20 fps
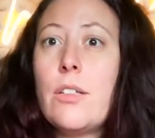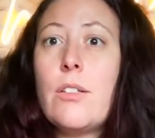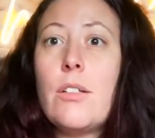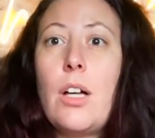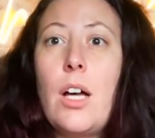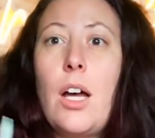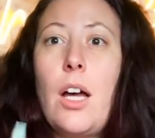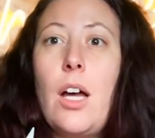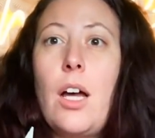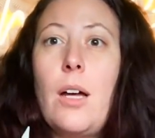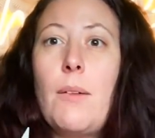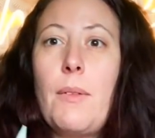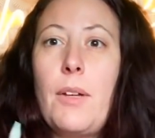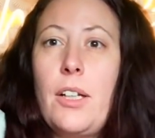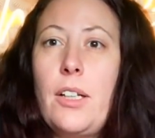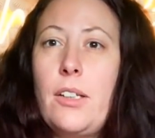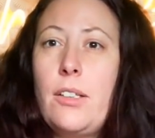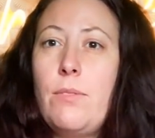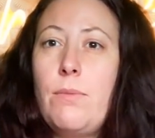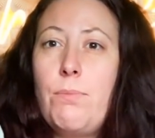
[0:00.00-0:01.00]

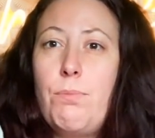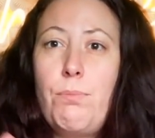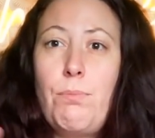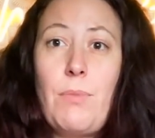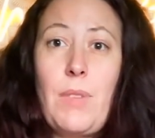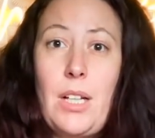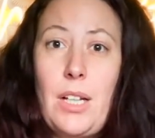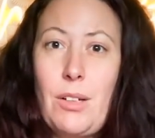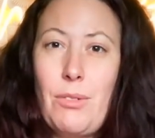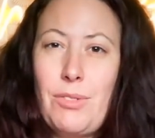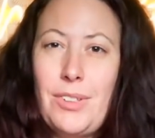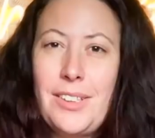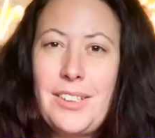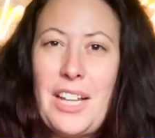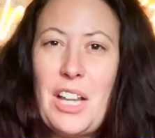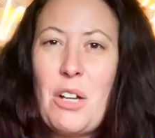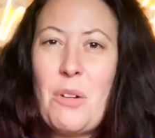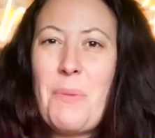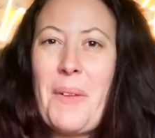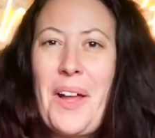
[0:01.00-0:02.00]
I made a
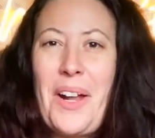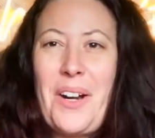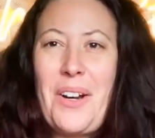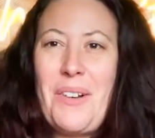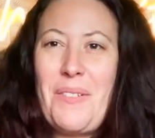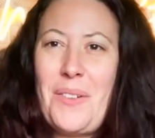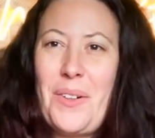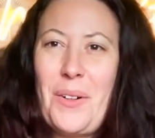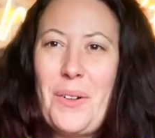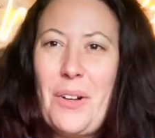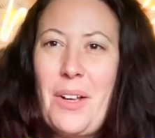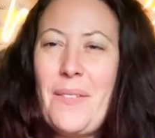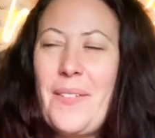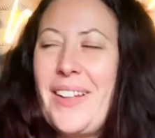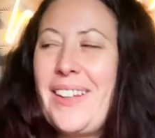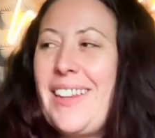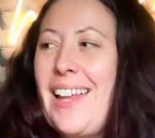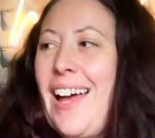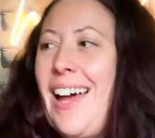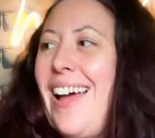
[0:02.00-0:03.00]
reseller planner, if you don't know
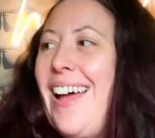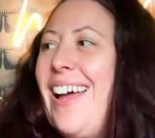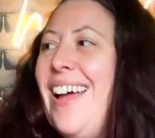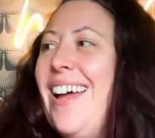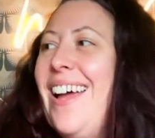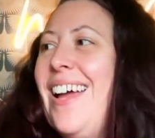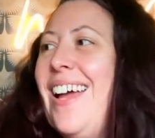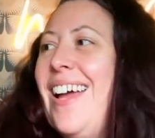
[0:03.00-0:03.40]
about that.